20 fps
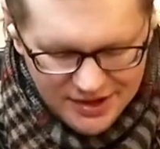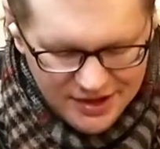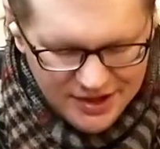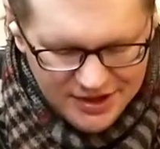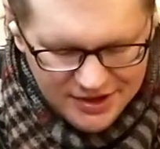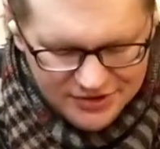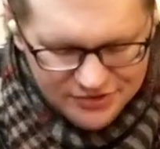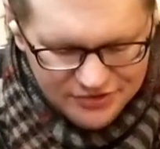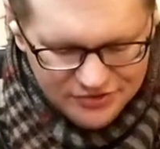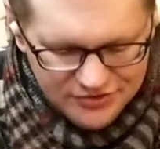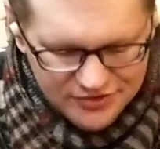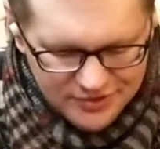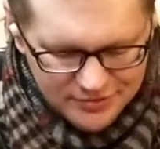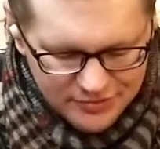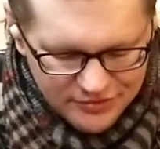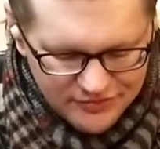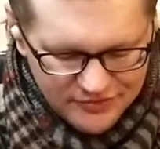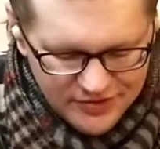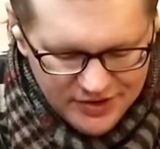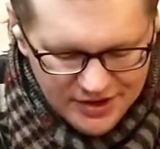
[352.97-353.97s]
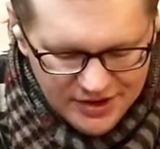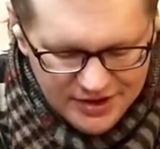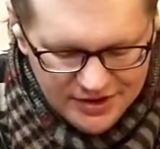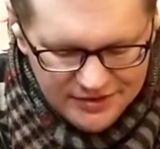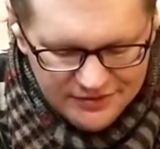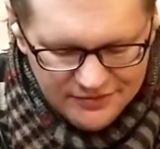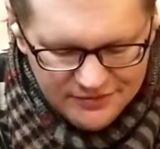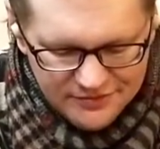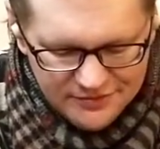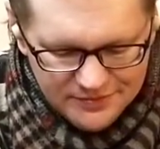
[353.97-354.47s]
hex number
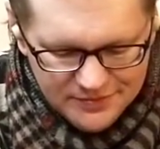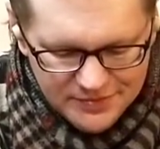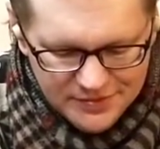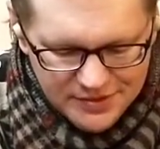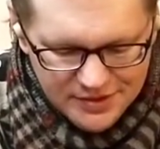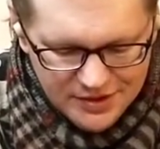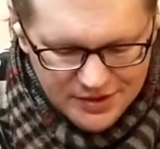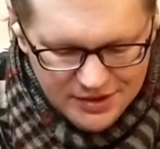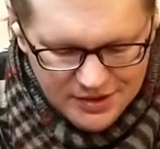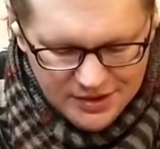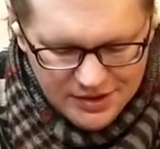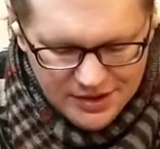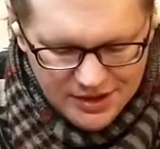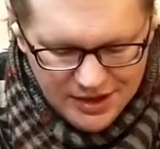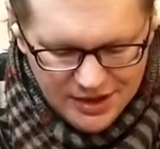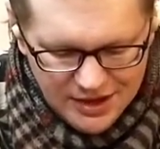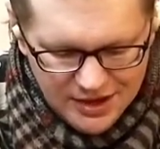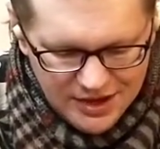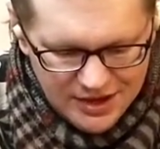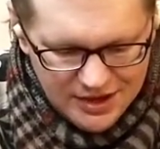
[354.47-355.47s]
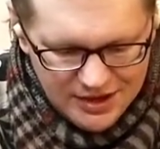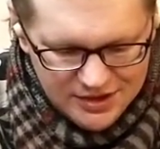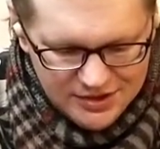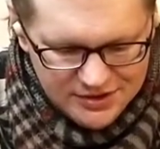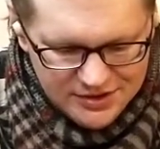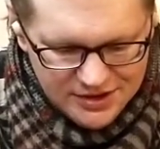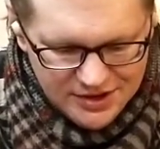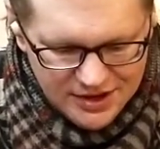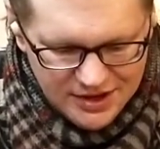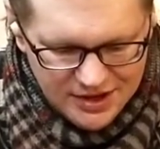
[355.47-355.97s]
5,
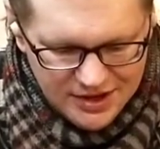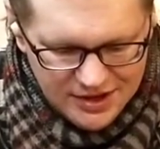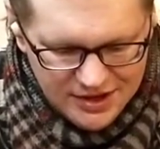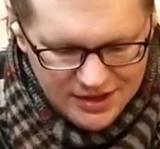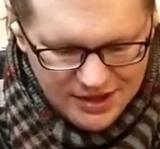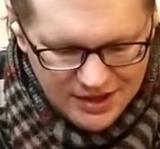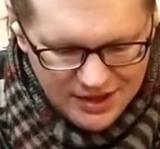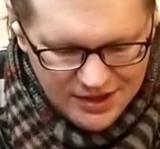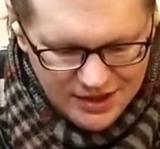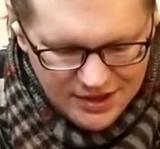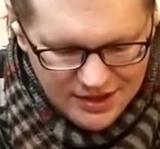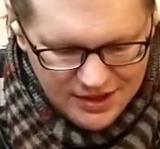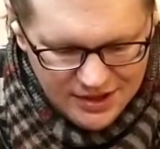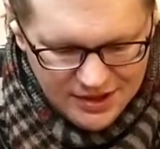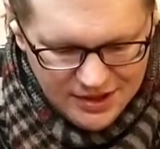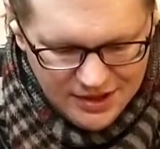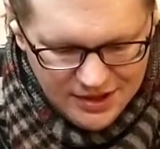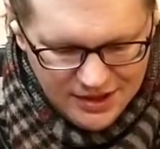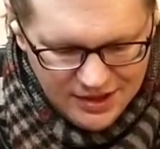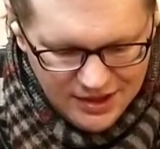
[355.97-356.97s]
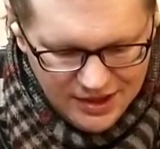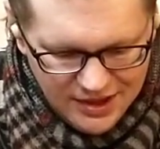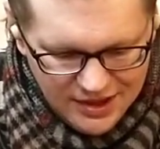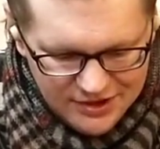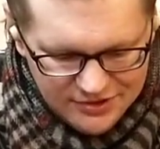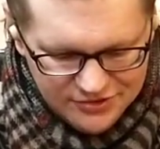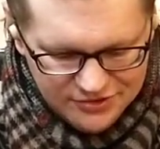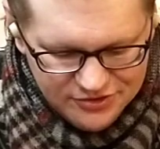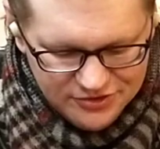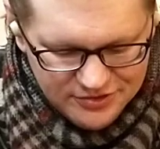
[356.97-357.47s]
and a
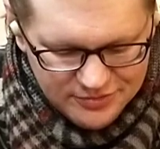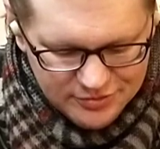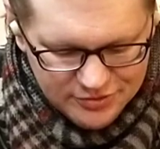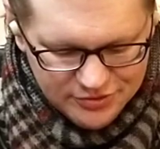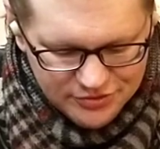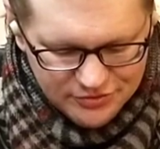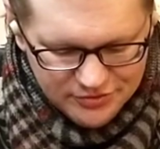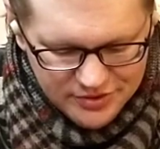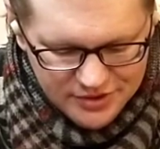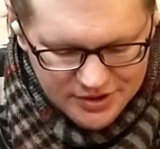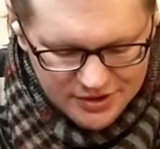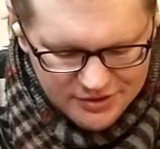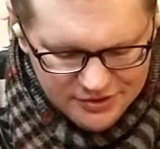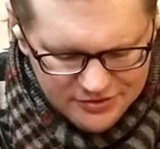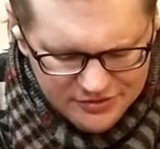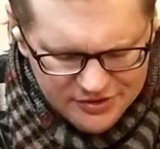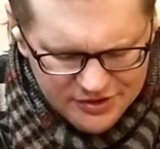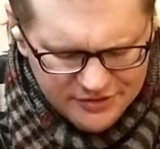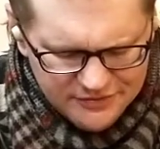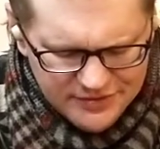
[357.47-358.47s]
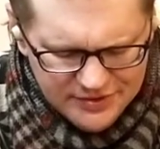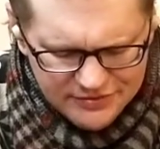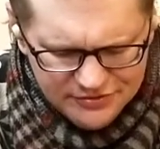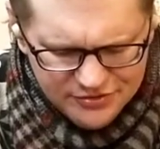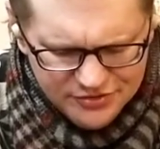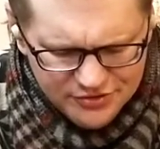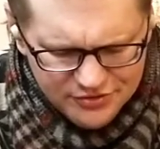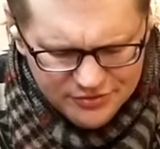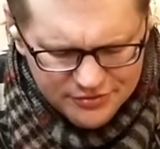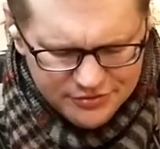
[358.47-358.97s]
hex number 3. Couldn't tell if that was
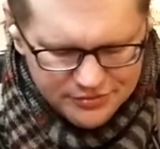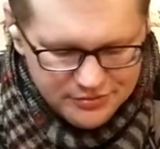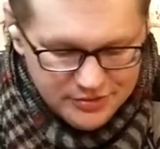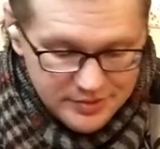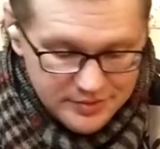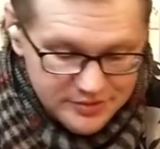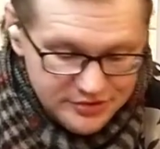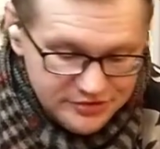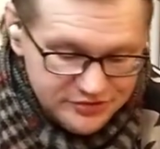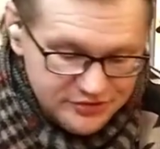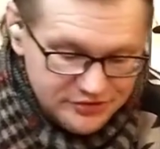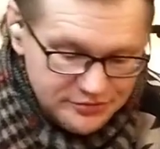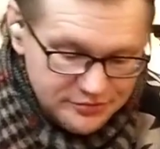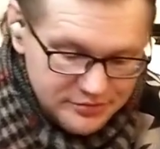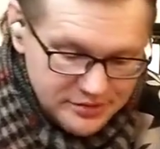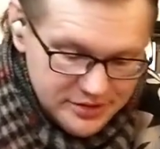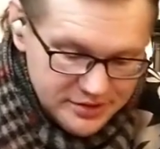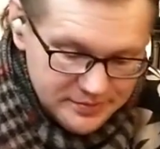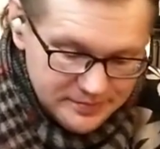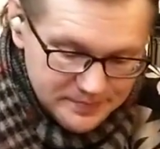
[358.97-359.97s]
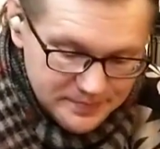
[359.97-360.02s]
2 or 3, but it's a 3.